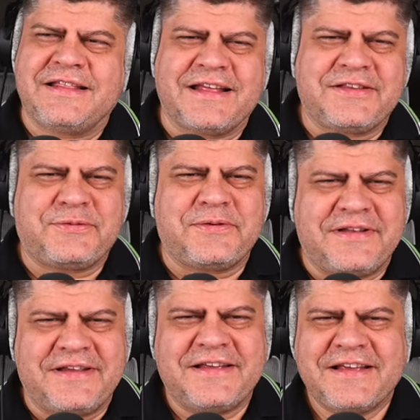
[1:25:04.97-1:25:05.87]
that's
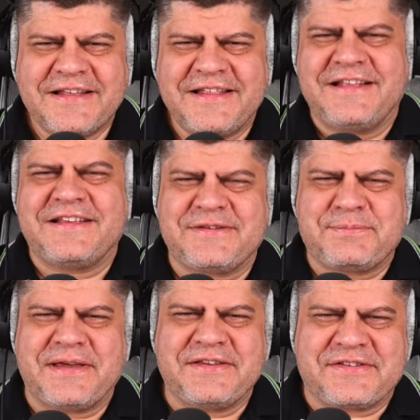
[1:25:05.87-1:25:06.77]
what, that's
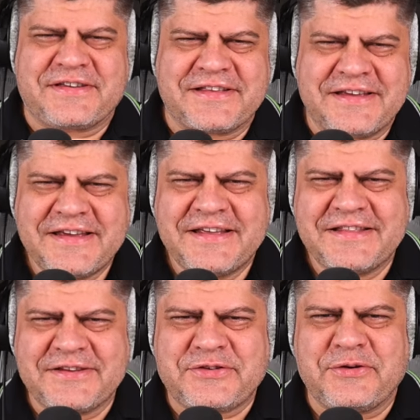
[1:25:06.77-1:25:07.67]
basically
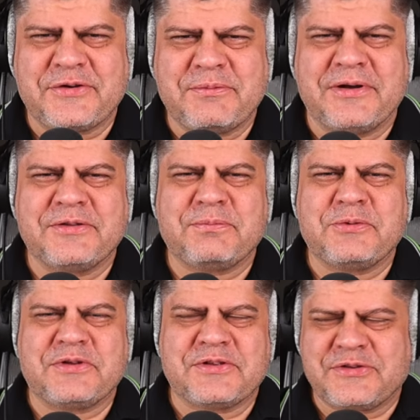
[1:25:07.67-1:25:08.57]
the song about
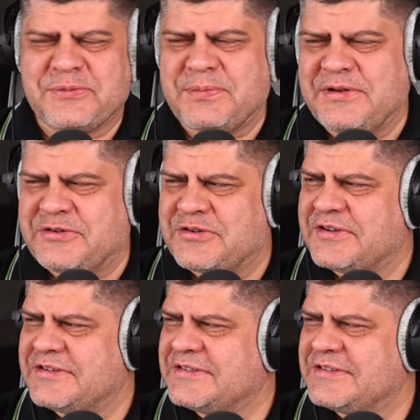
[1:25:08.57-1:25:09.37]
Putin's speech.